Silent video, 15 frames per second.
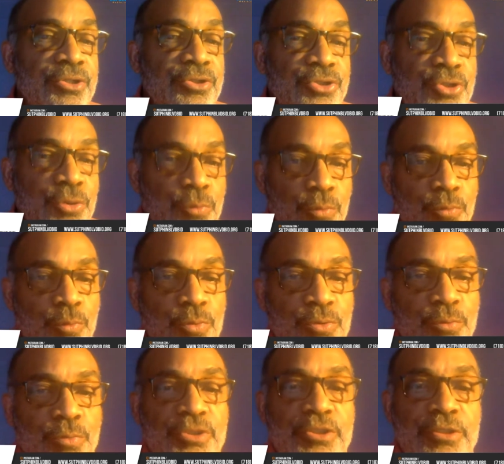So would
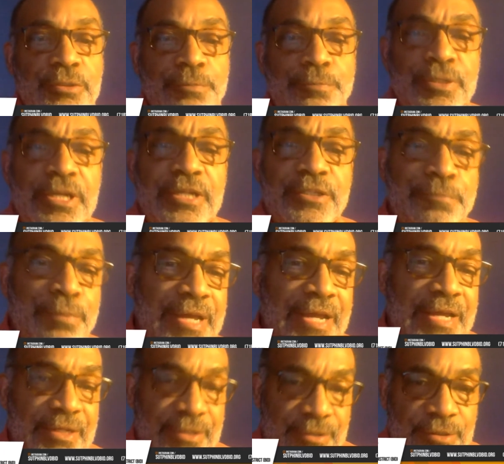
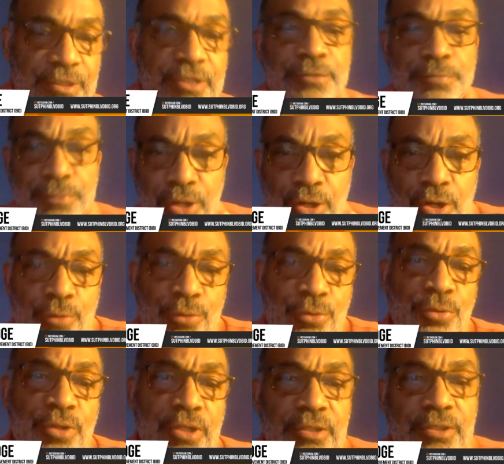explain, go
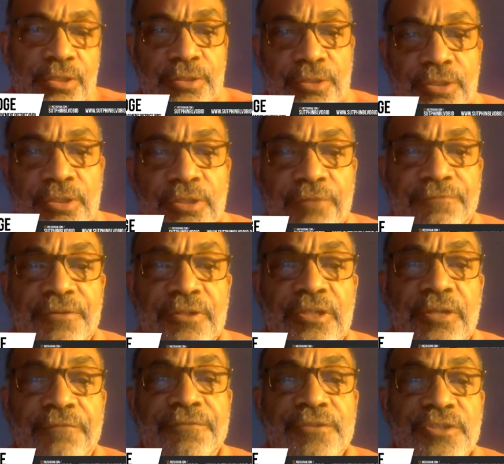through the different
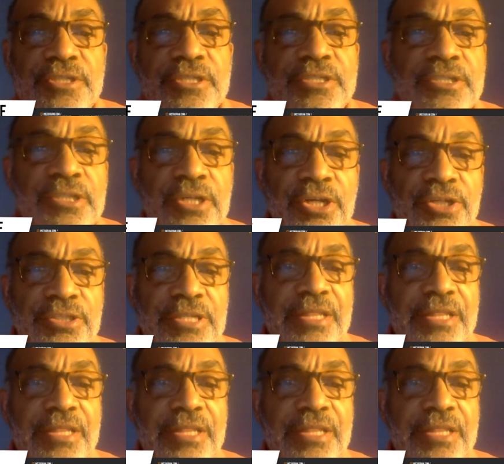differences, because I